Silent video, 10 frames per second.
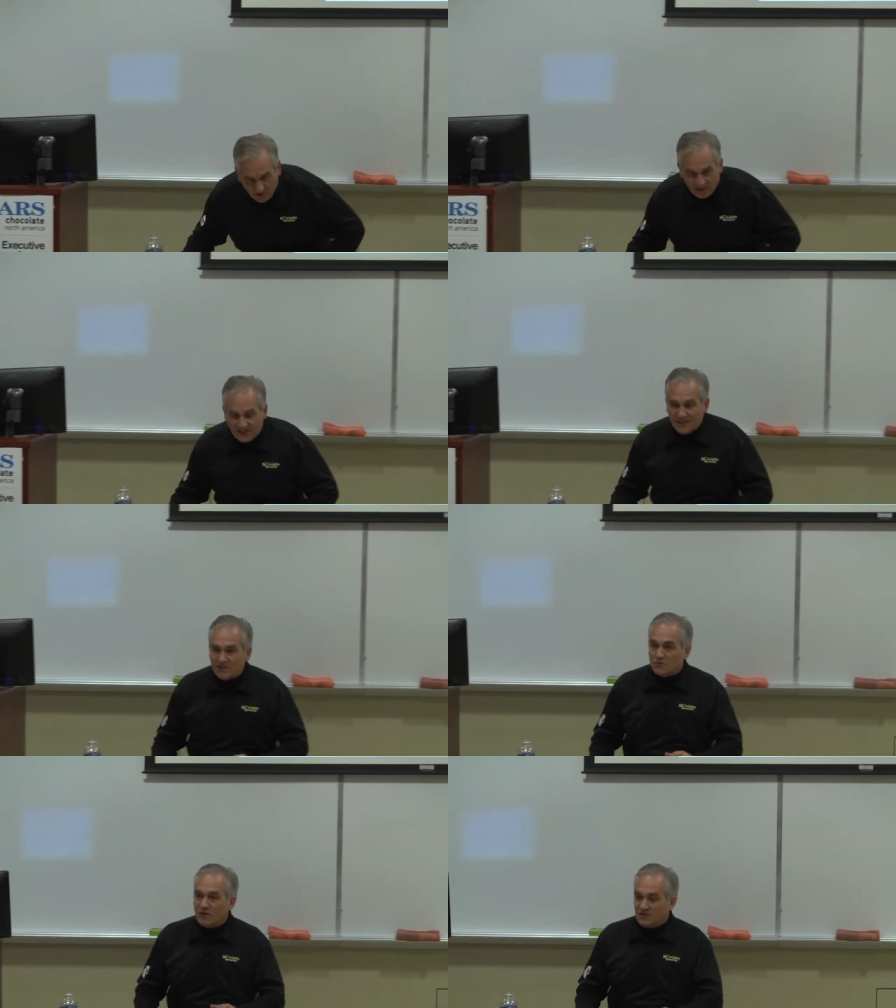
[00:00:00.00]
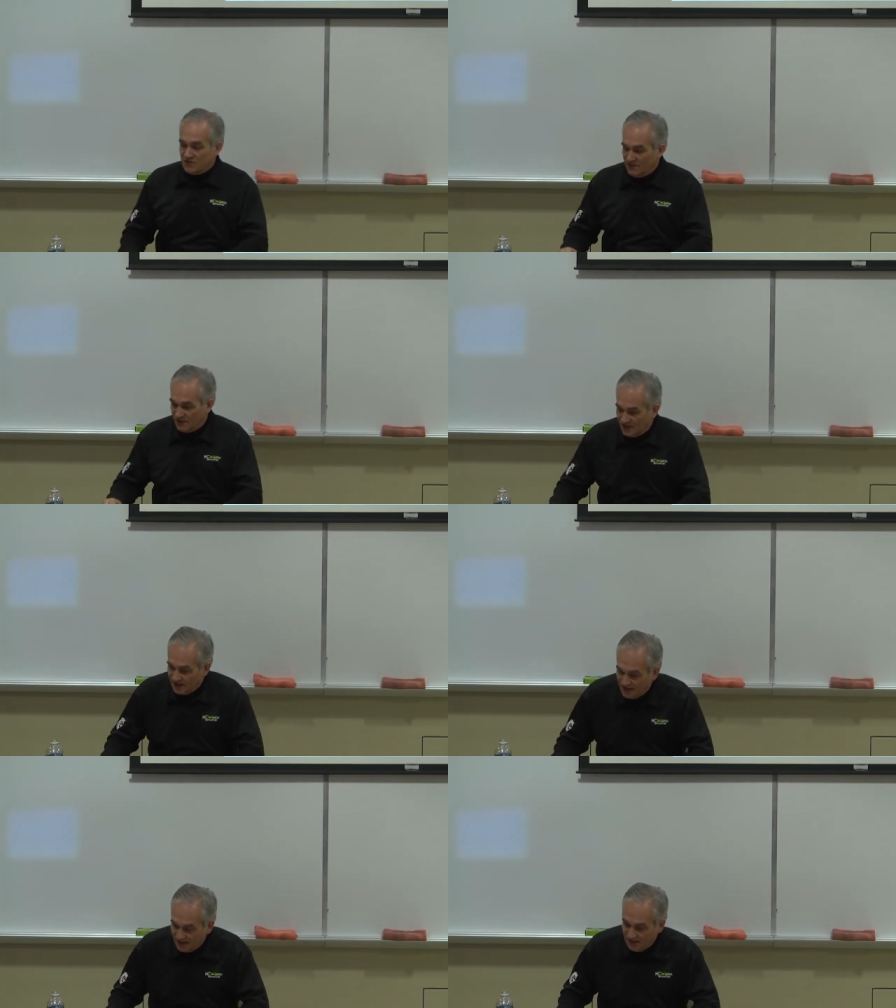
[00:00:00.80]
one of the keys was that,
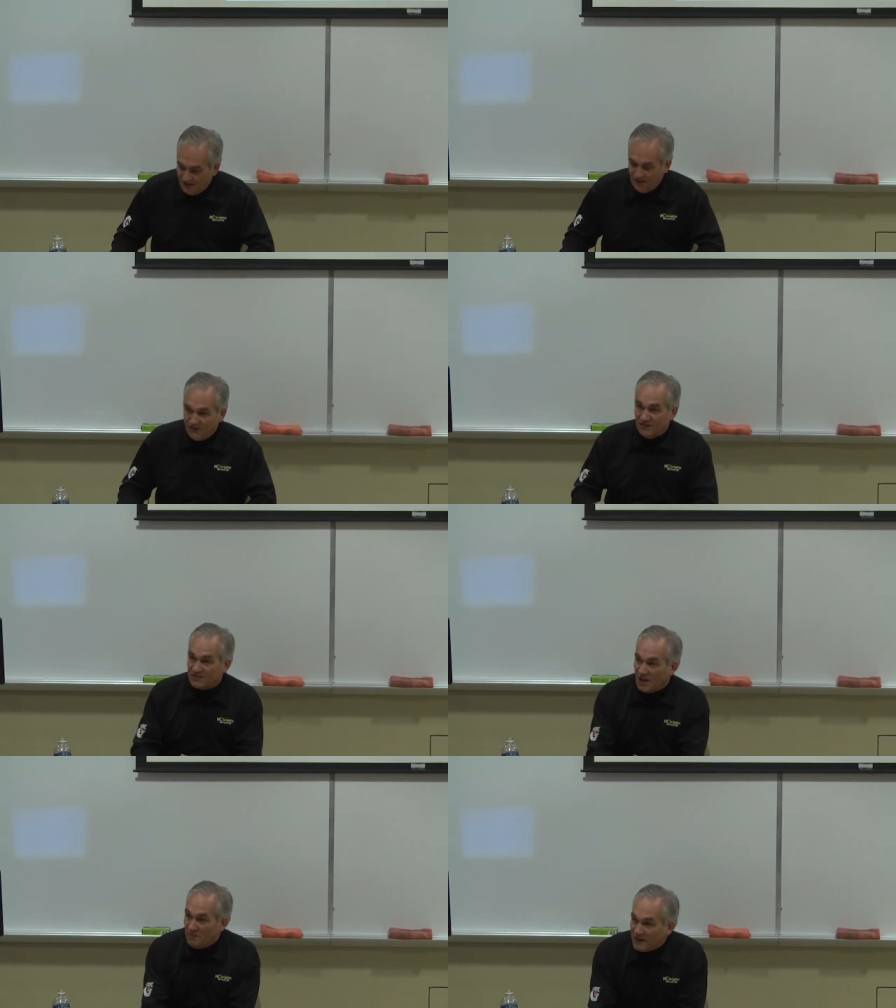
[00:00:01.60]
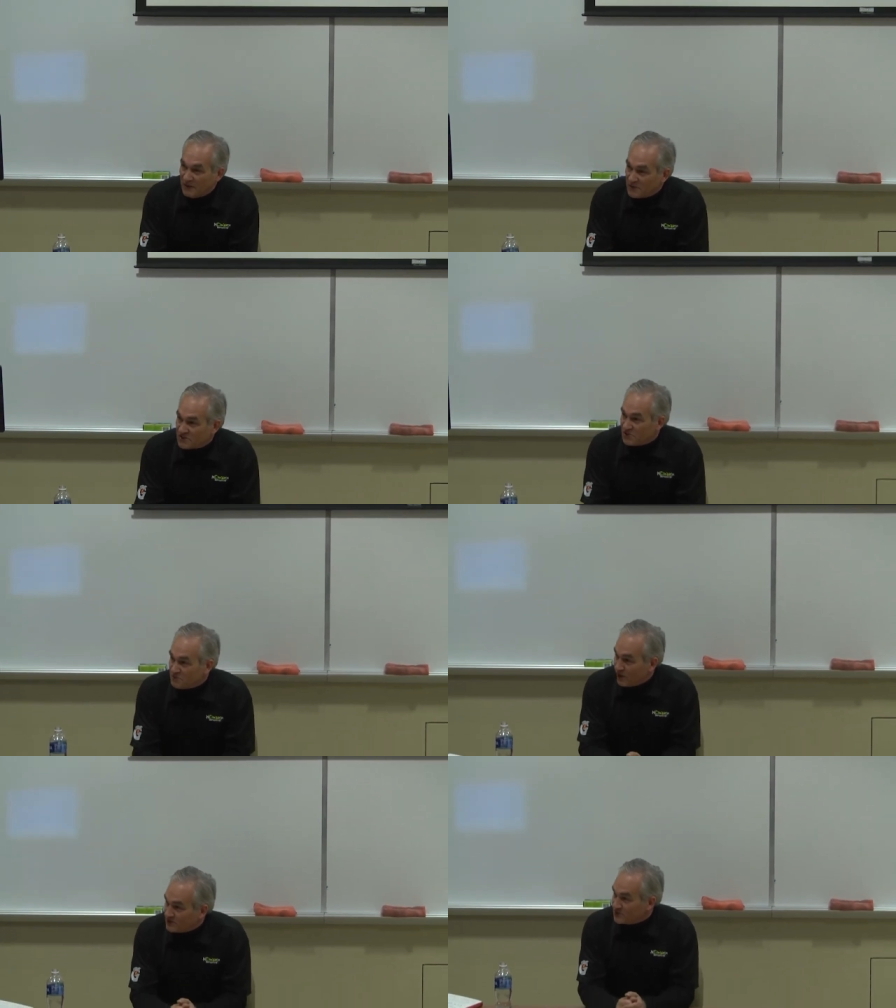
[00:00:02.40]
you know, this company, it was
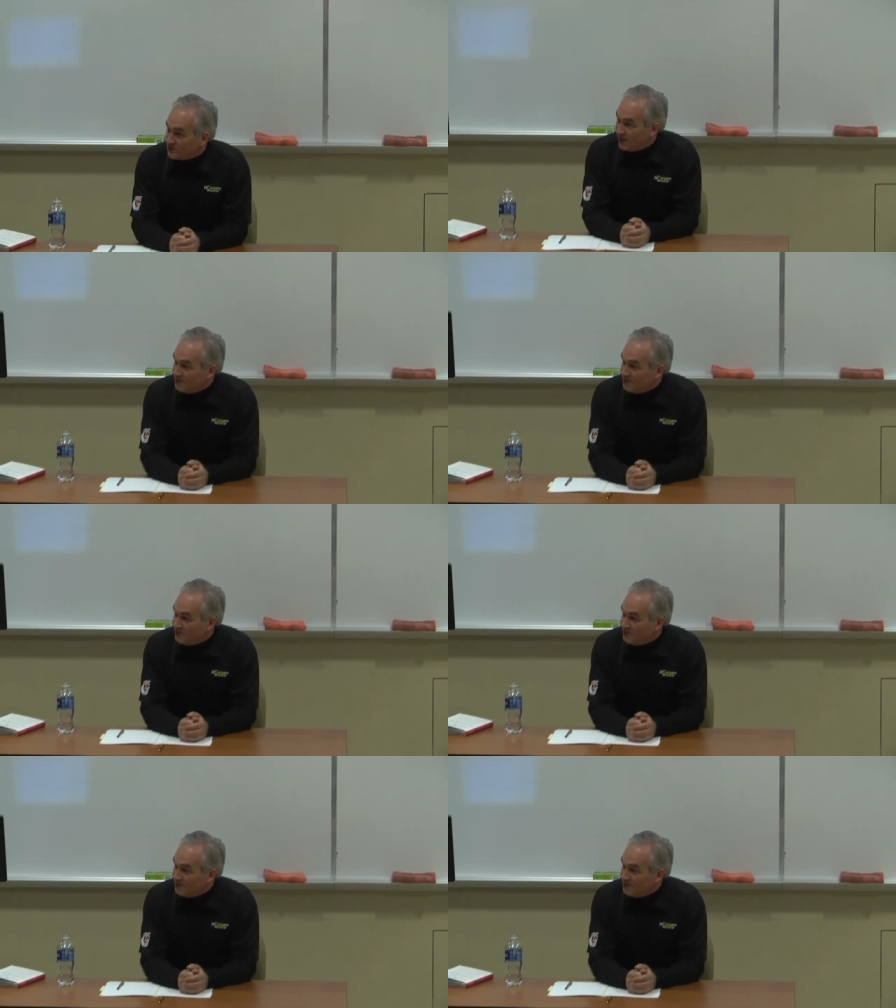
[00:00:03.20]
just pretzels and